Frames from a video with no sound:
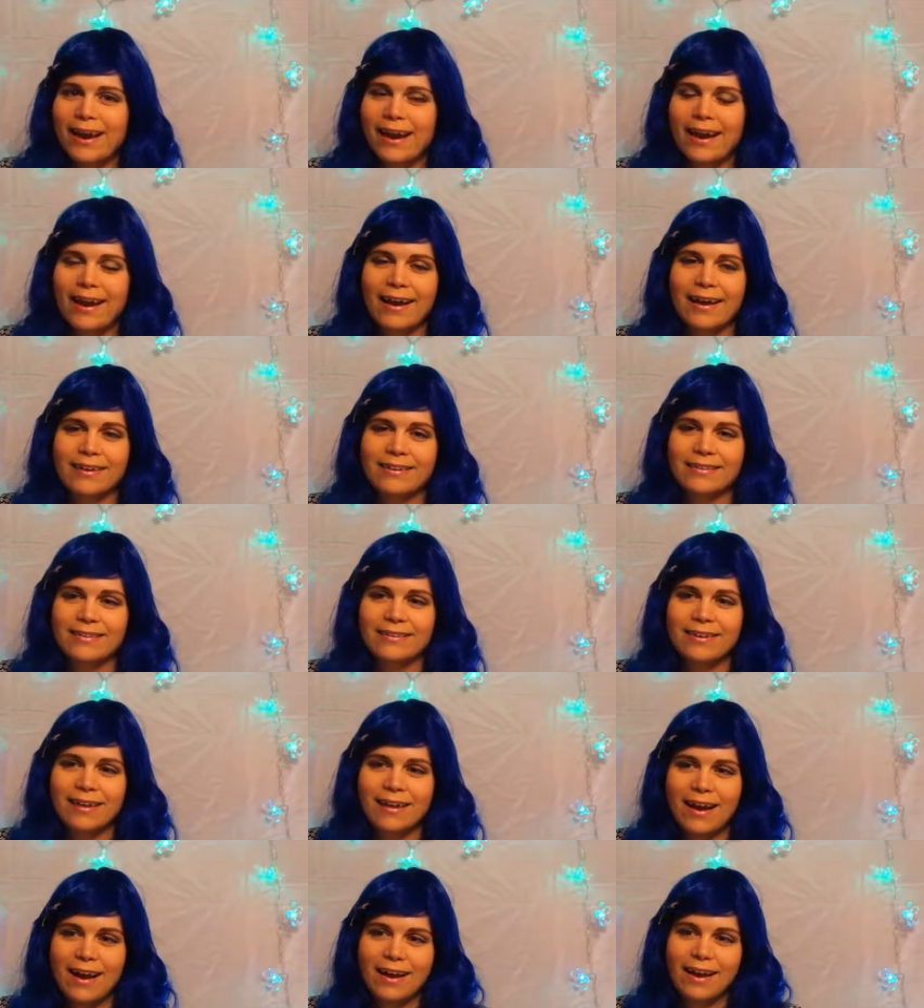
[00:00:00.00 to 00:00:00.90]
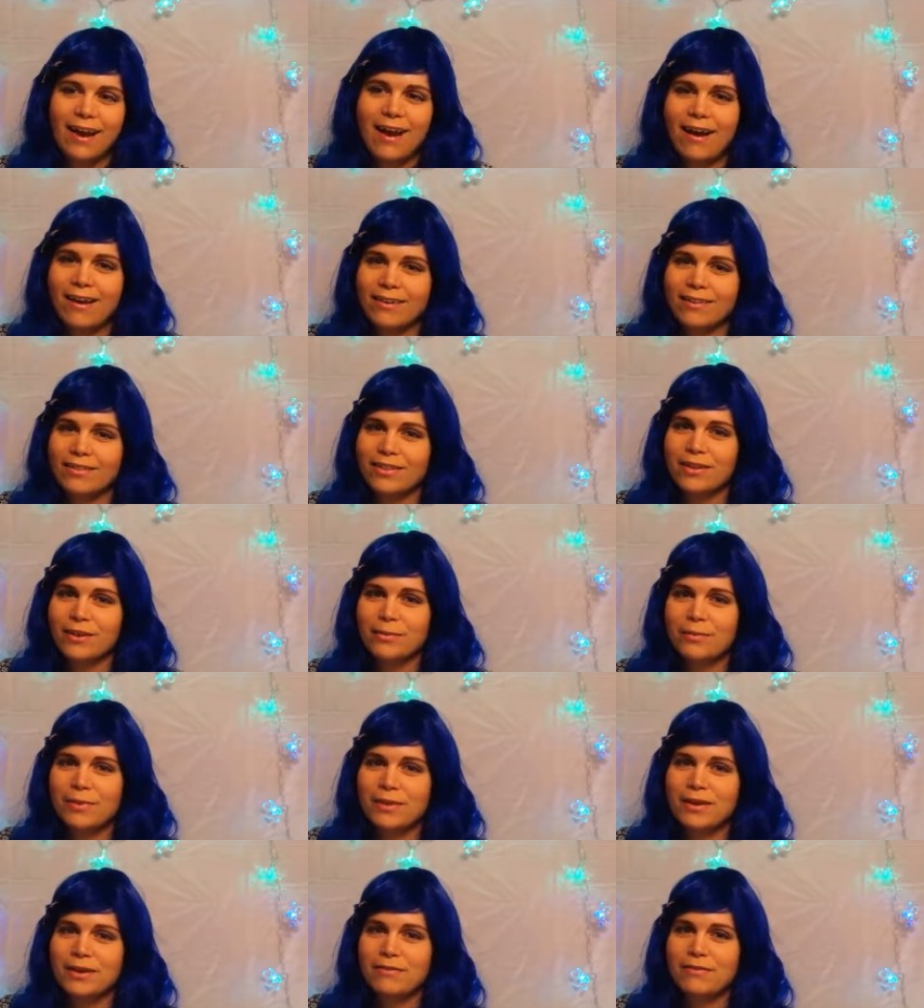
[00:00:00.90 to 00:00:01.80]
I caught a little
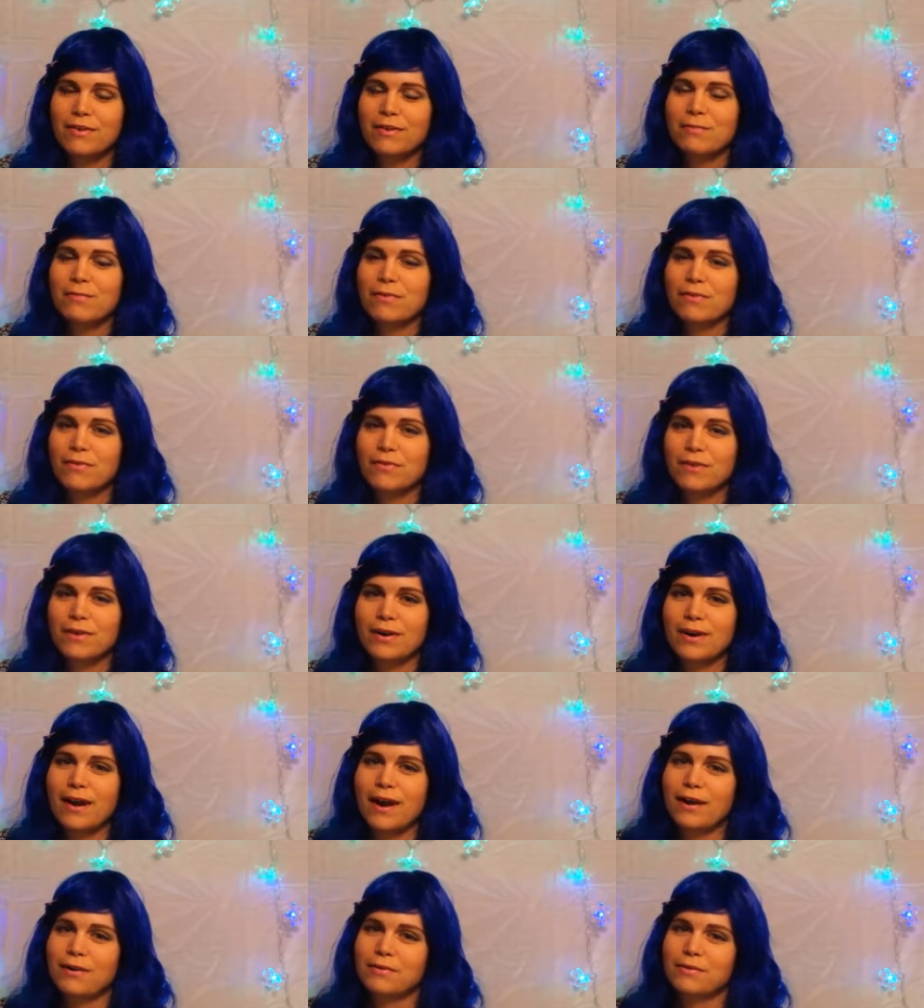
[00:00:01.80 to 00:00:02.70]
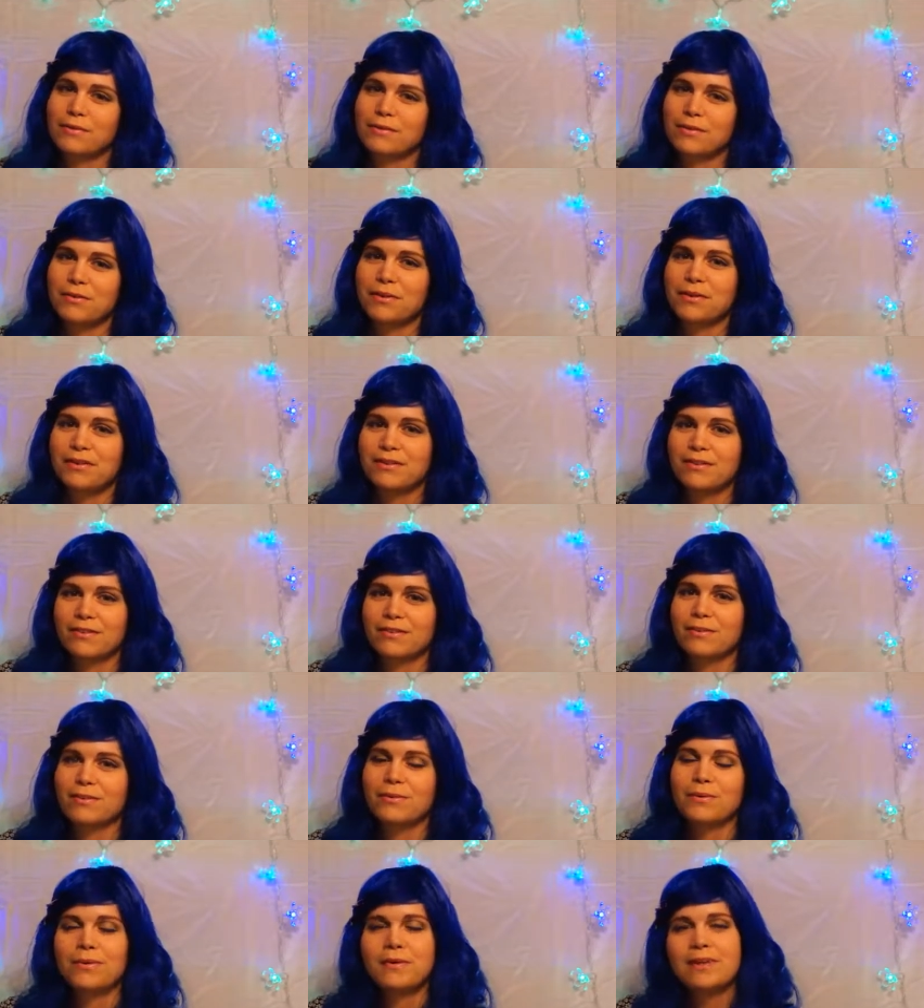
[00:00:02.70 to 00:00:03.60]
bit of it before I was going to
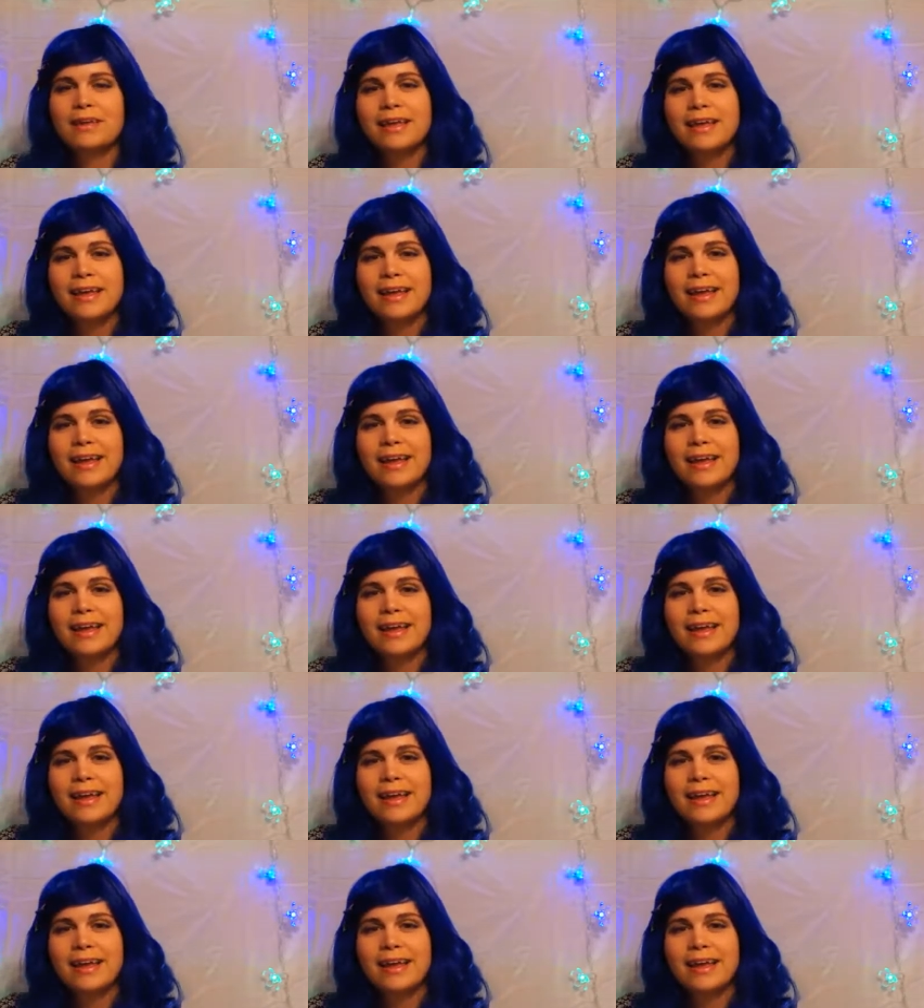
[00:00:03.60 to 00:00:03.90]
school.